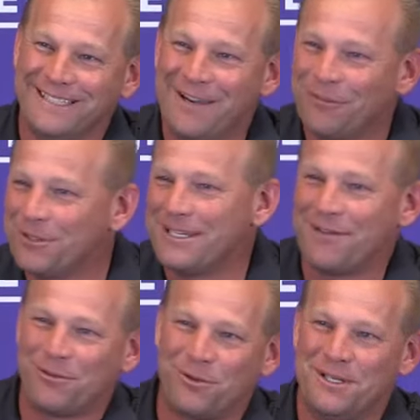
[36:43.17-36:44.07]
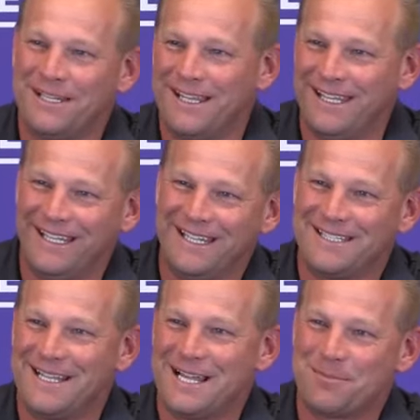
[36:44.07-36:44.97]
Everyone, I think,
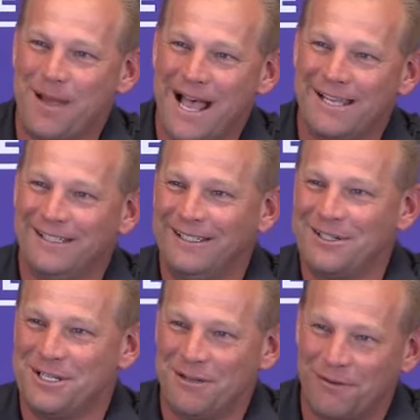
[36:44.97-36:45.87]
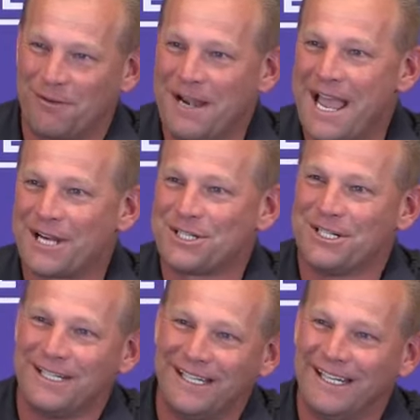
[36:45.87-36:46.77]
gets in that spot, and there's a different
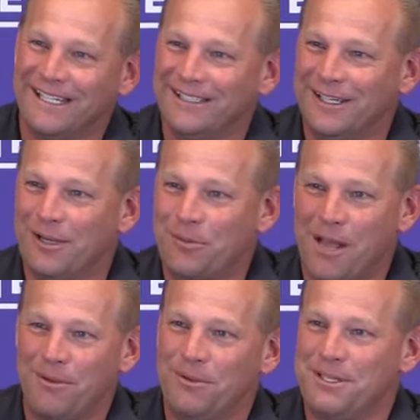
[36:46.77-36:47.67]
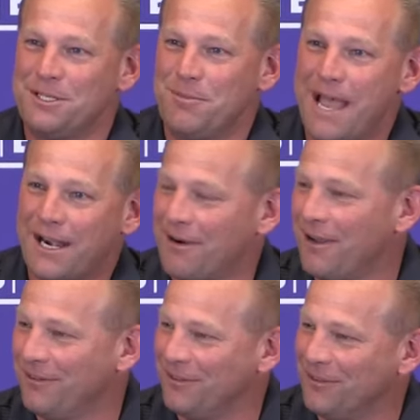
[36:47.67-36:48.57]
reaction. And probably with his
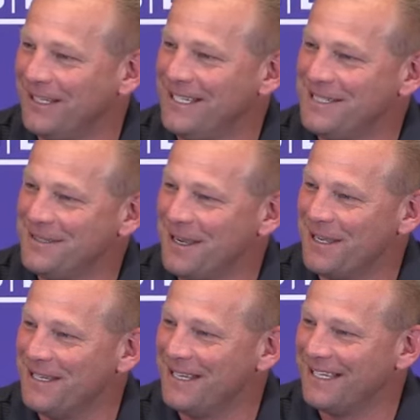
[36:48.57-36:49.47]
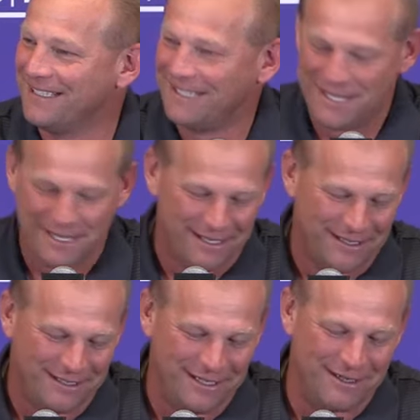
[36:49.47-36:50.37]
background and what he's done,
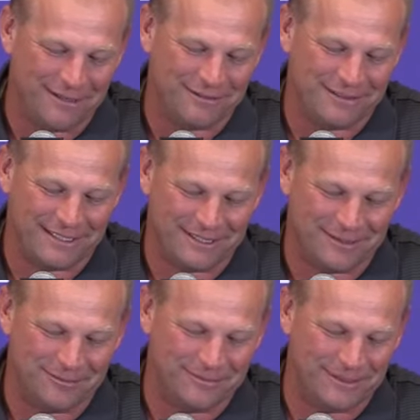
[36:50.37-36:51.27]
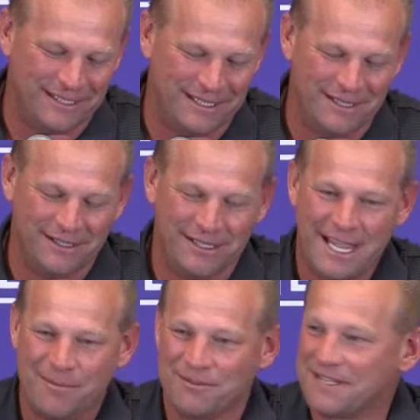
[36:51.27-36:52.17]
in the
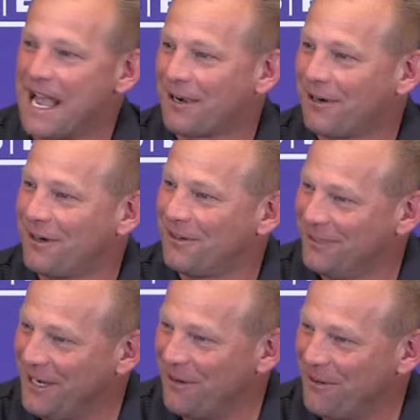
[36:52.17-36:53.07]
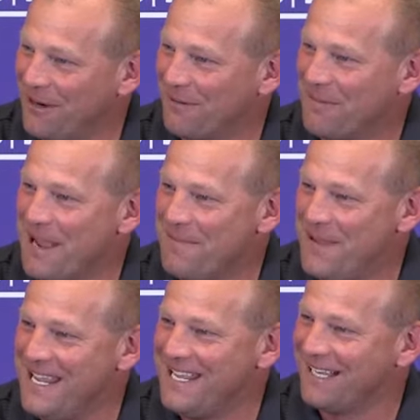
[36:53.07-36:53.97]
game of soccer, you know, whatever it
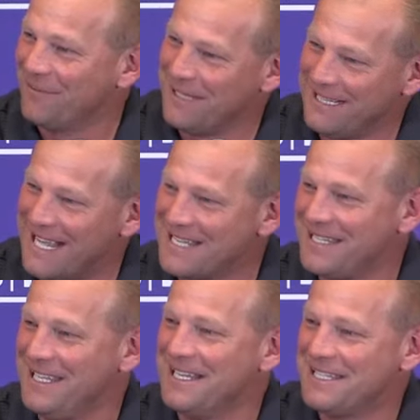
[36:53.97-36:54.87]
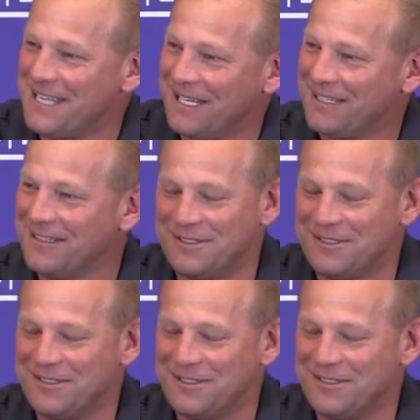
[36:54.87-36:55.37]
might be, I mean, that's the instinct.